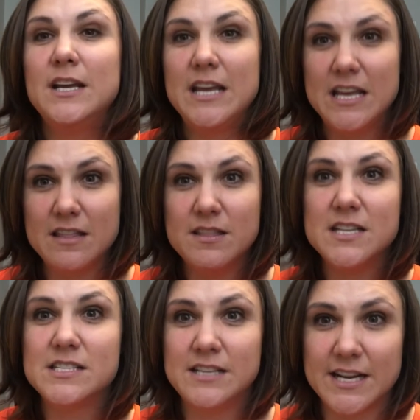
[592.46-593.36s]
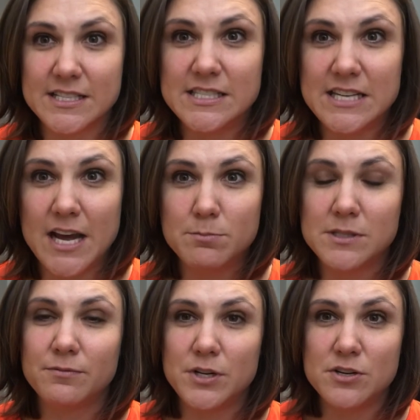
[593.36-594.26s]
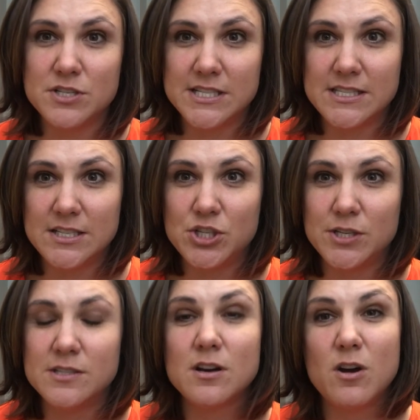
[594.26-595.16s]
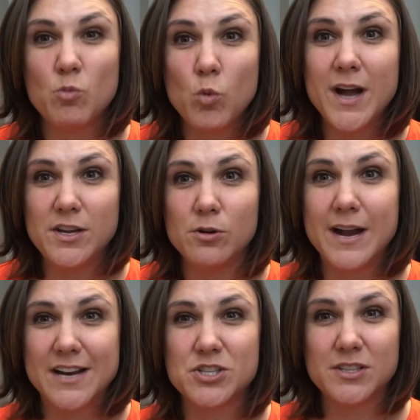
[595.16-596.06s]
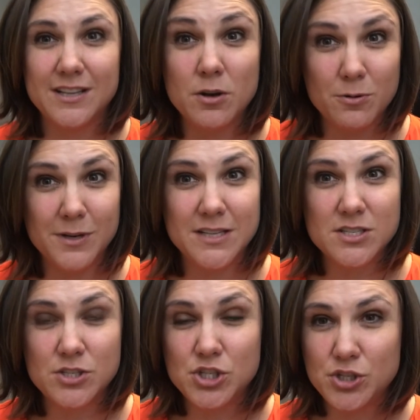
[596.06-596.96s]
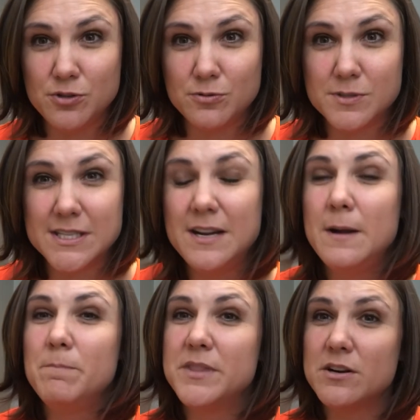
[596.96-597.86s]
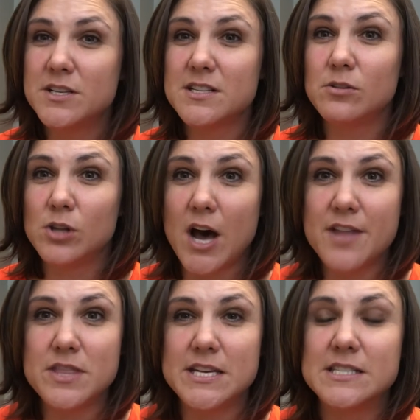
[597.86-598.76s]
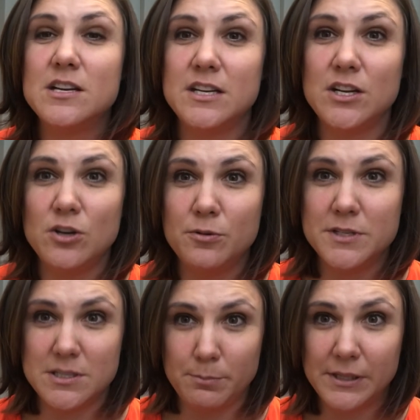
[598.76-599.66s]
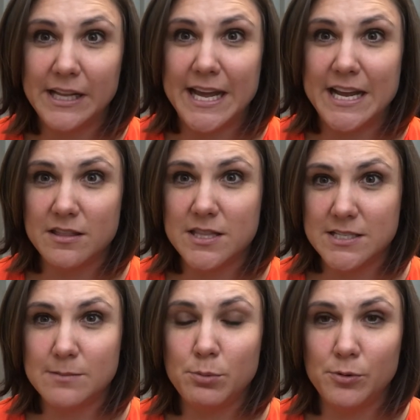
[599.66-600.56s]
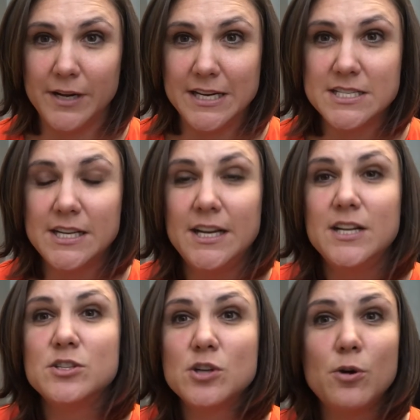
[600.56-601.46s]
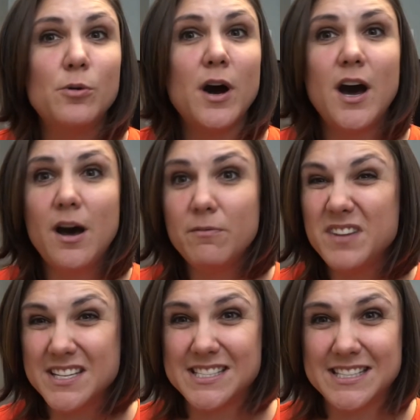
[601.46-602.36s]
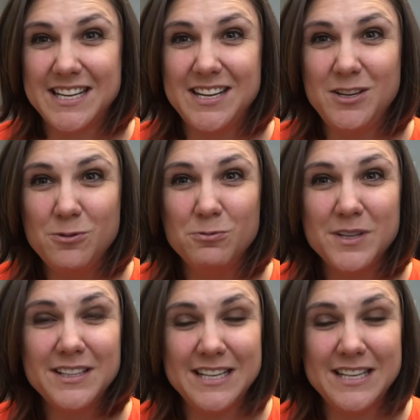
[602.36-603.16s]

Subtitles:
in these next steps for your decisions on what you're actually going to choose. There is a lot that is going to go into play at this point. So obviously, you really